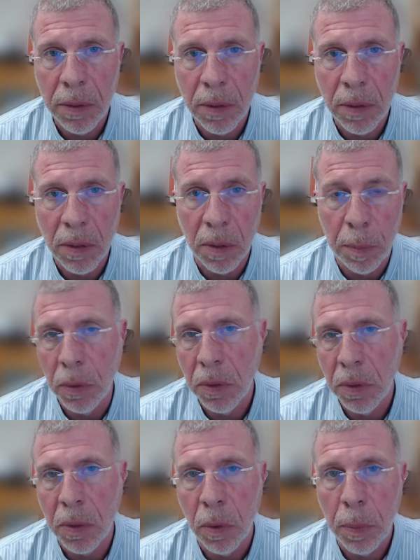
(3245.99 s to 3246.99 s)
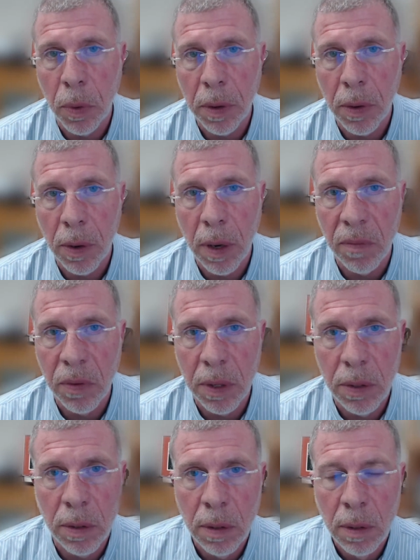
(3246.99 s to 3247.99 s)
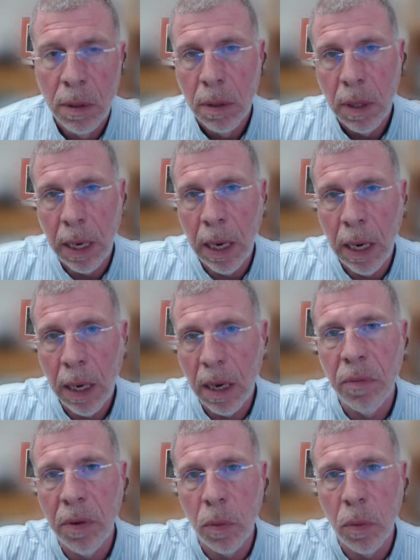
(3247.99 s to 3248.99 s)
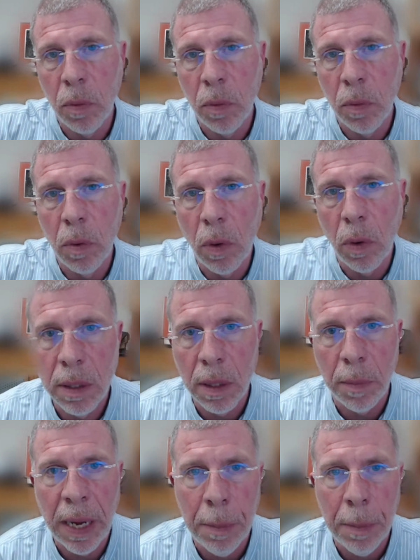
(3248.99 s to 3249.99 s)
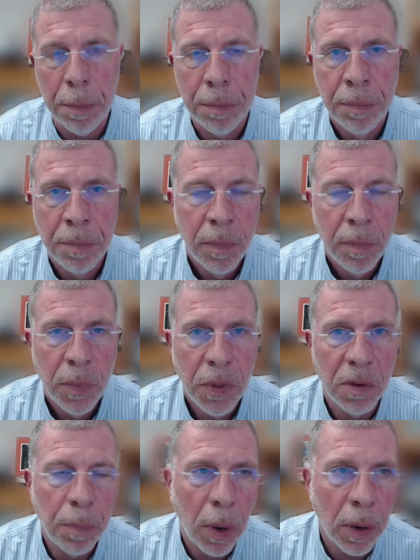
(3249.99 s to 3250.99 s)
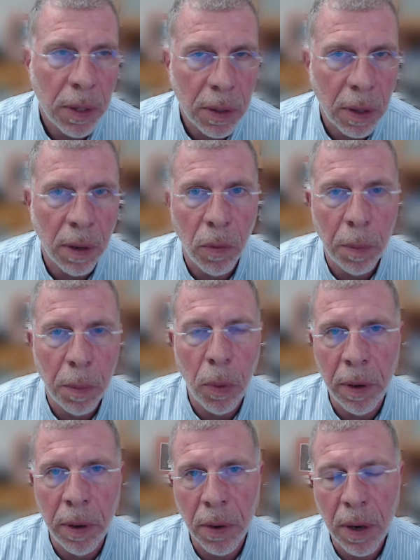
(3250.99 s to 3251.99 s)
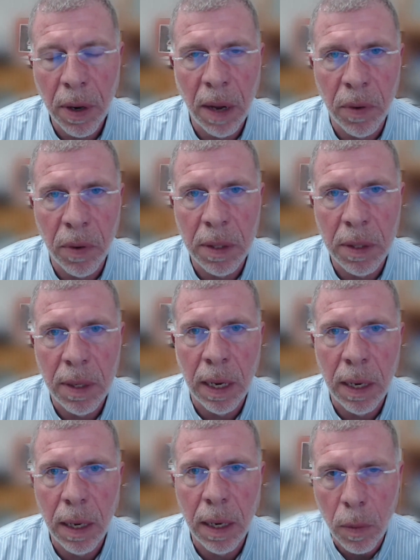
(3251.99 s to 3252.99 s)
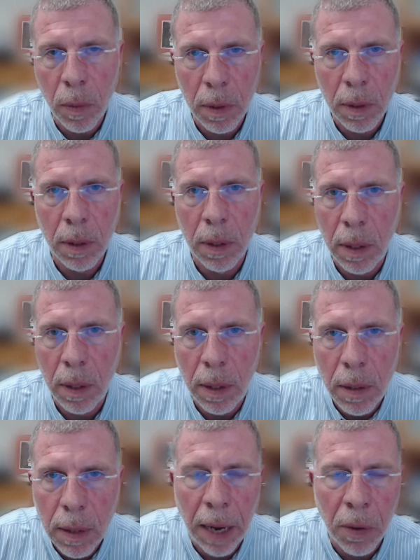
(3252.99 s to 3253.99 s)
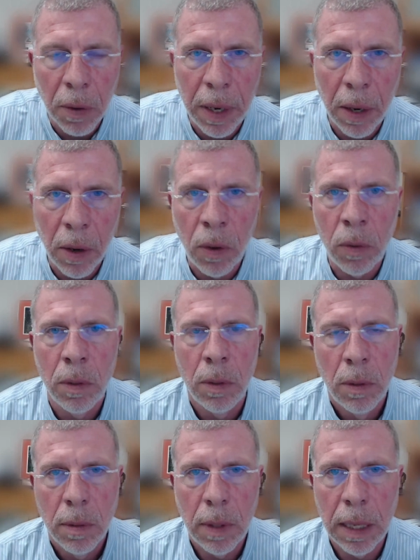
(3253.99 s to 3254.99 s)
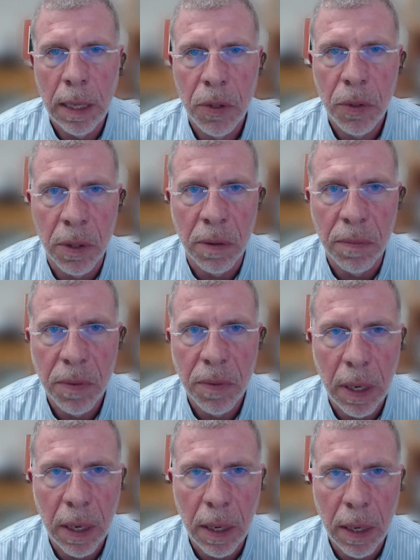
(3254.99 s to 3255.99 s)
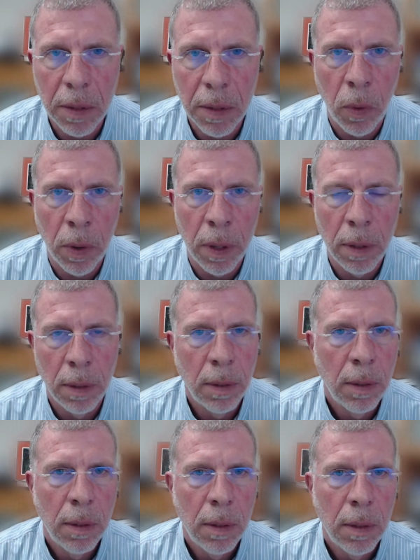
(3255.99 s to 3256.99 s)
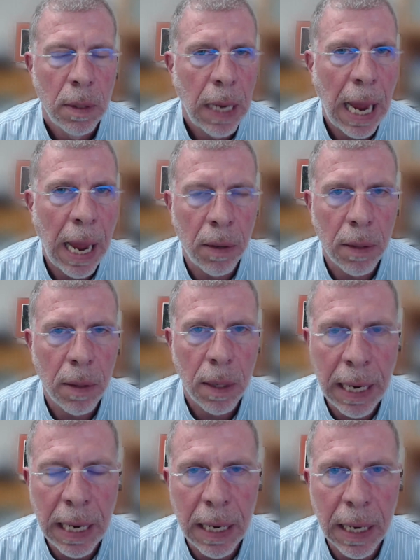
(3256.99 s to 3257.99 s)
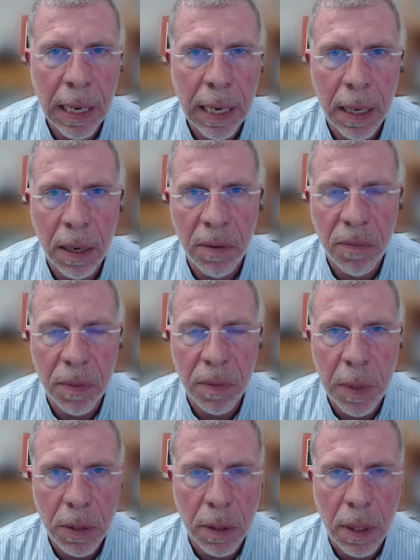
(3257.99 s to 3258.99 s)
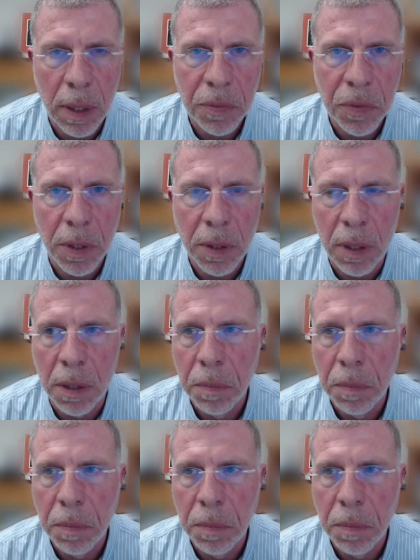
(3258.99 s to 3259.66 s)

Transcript: are supposed to report their coverage, and that coverage will roll into the map. So if parties aren't reporting their coverage, then how do we know that it's served? So it, it's more how they need to get that information to the FCC.